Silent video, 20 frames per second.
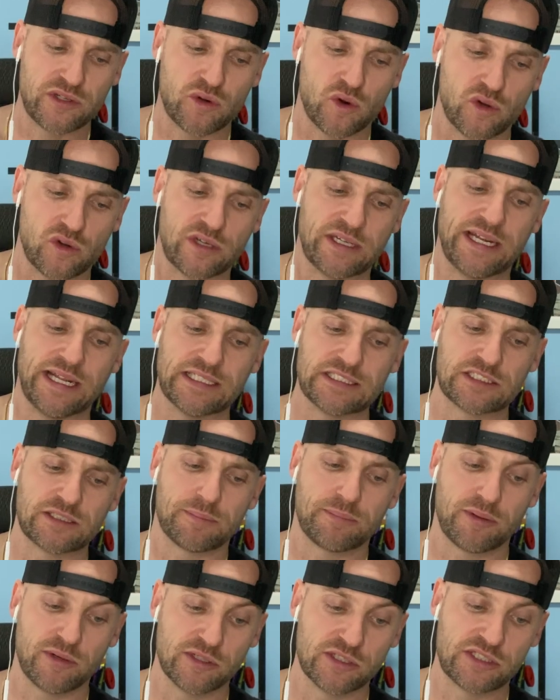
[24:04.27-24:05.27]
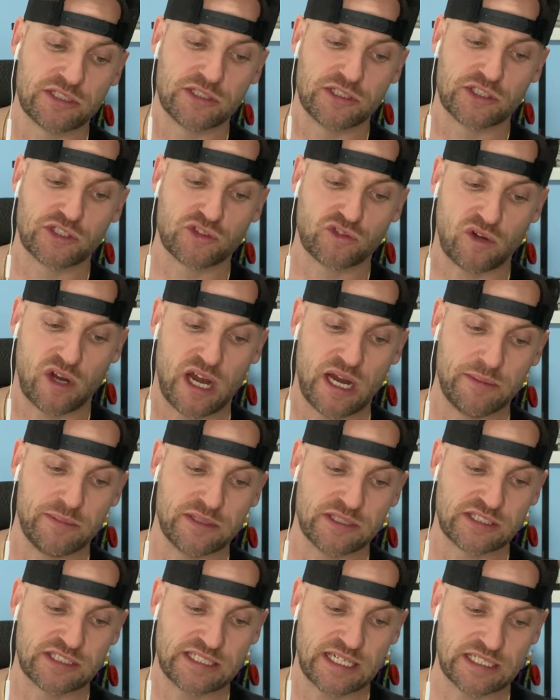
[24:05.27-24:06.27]
order against a person described
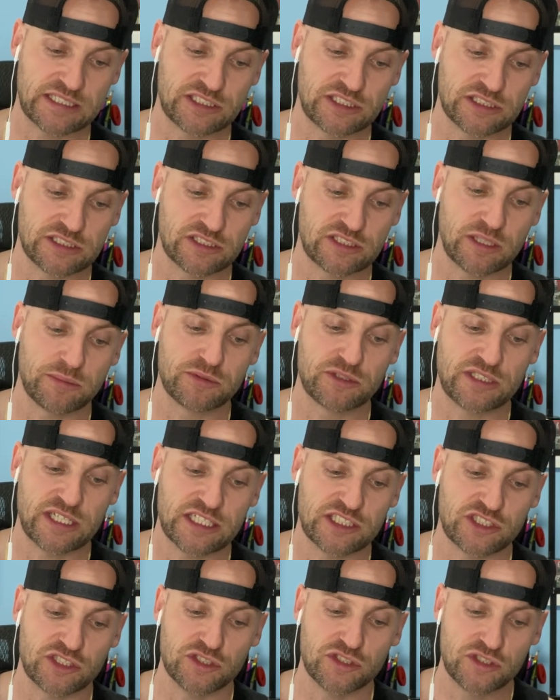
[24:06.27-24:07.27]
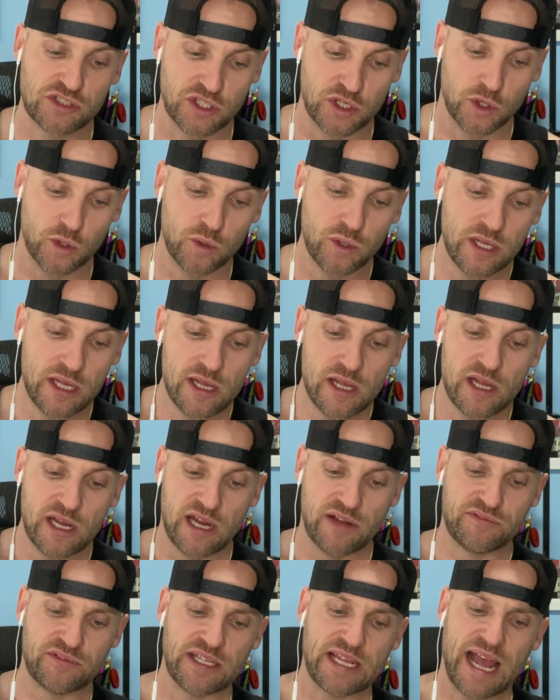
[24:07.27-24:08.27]
as subsection 2
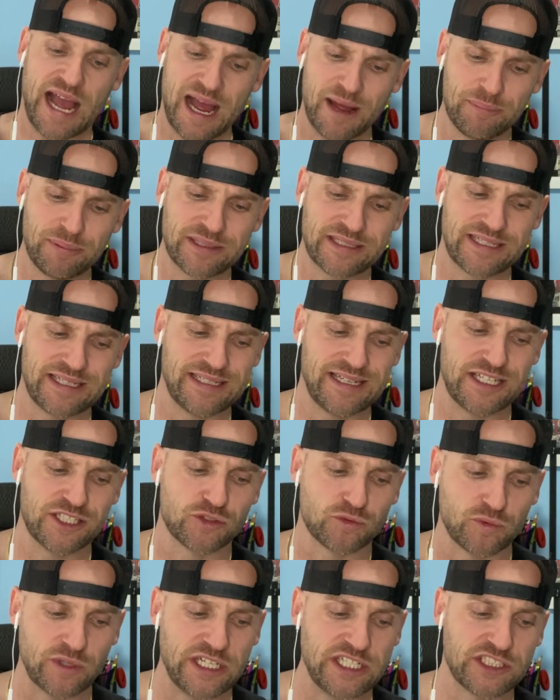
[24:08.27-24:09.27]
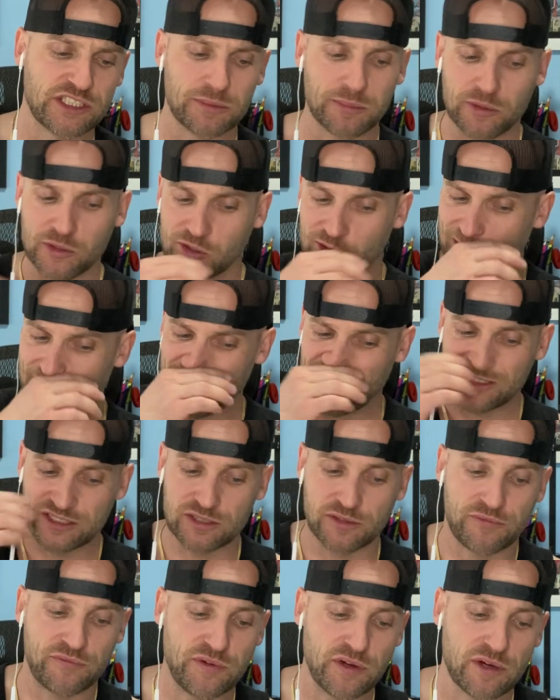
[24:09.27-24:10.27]
if the applicant has reasonable grounds to
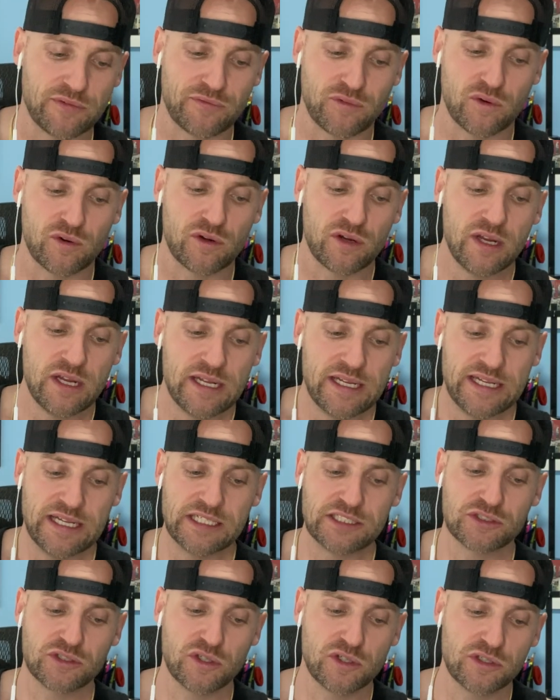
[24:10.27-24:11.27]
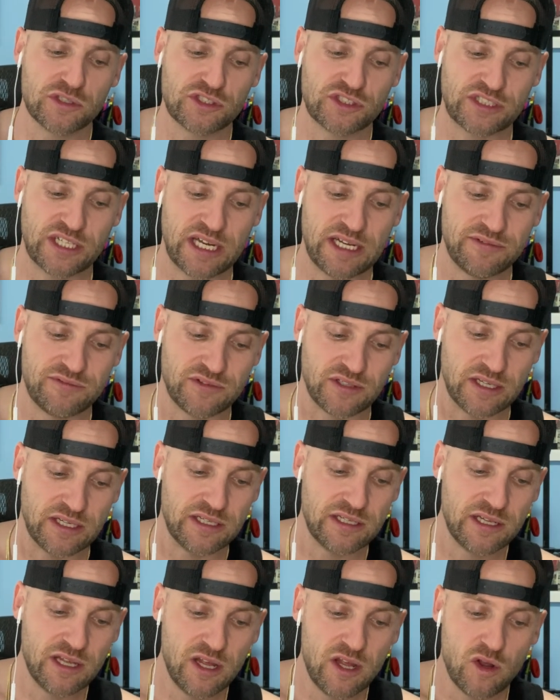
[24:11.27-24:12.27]
fear for his or her safety